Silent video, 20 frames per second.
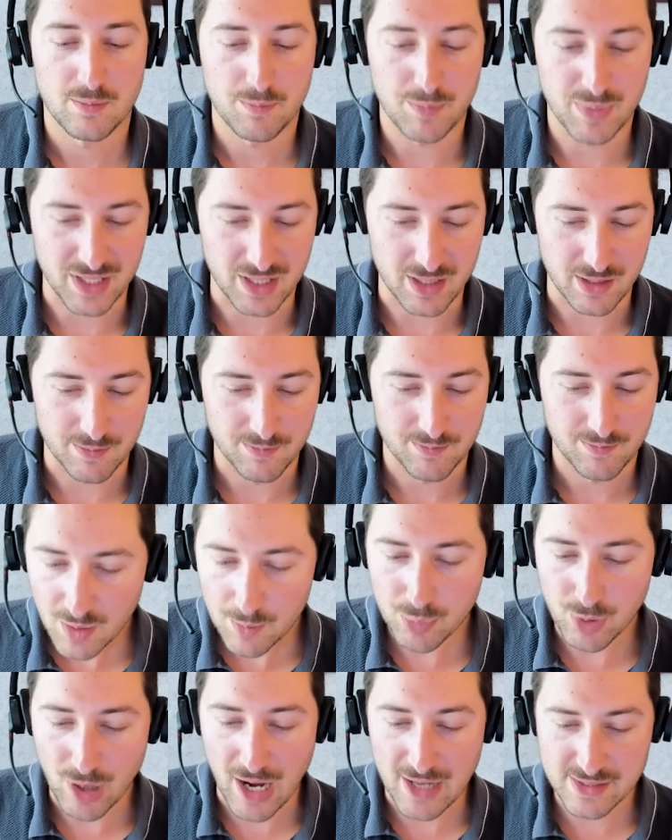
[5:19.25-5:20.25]
B,
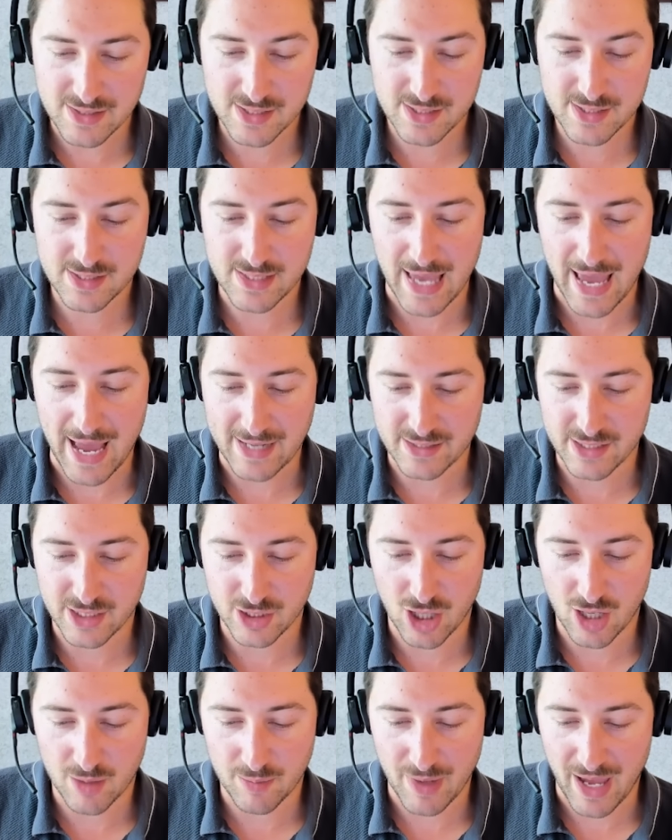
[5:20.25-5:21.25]
processes
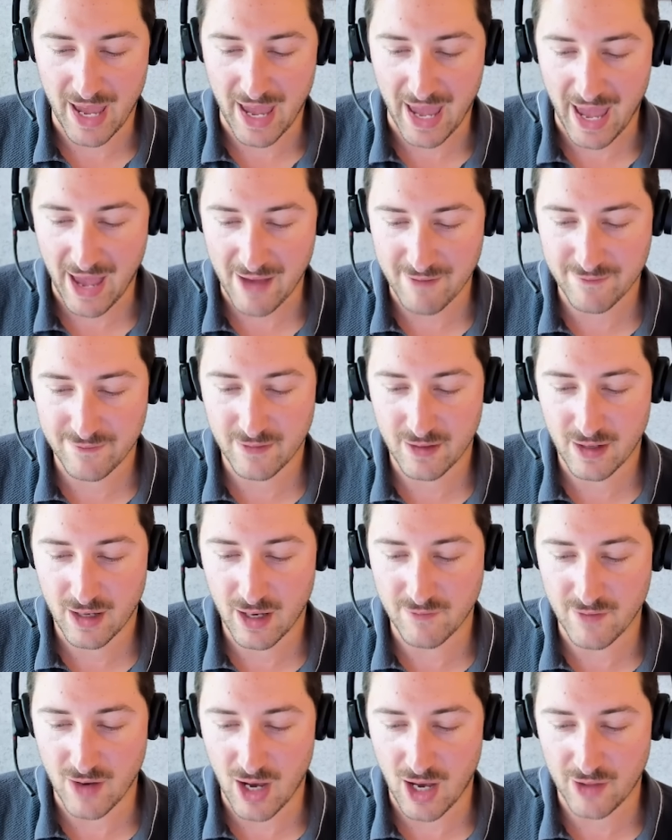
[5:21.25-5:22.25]
acting on behalf
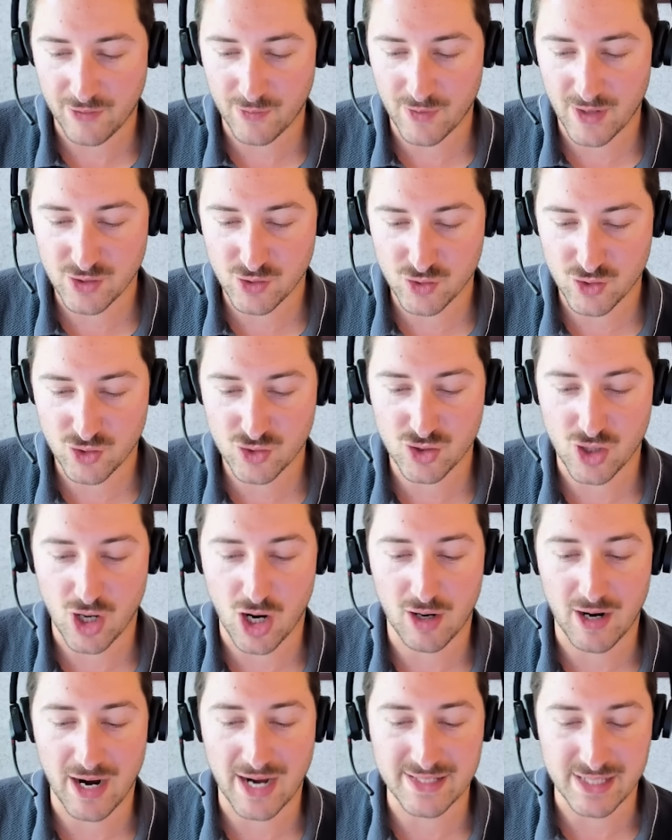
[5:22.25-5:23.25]
of authorized users
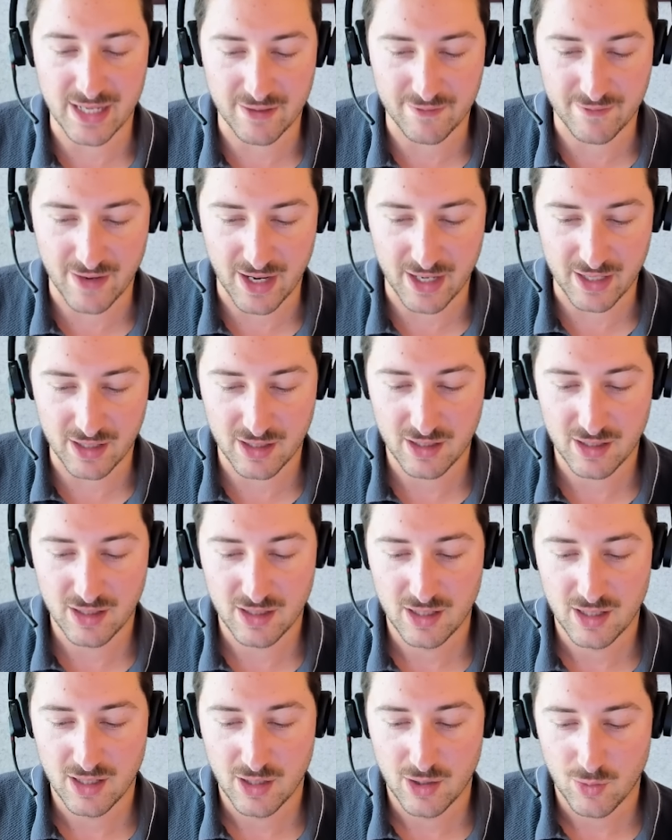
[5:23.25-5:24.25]
are identified,
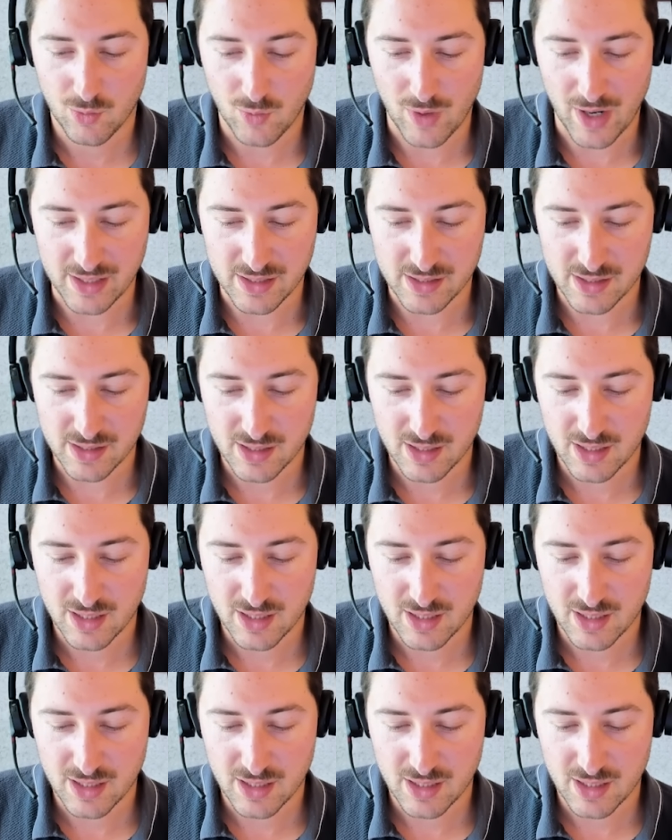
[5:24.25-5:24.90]
right?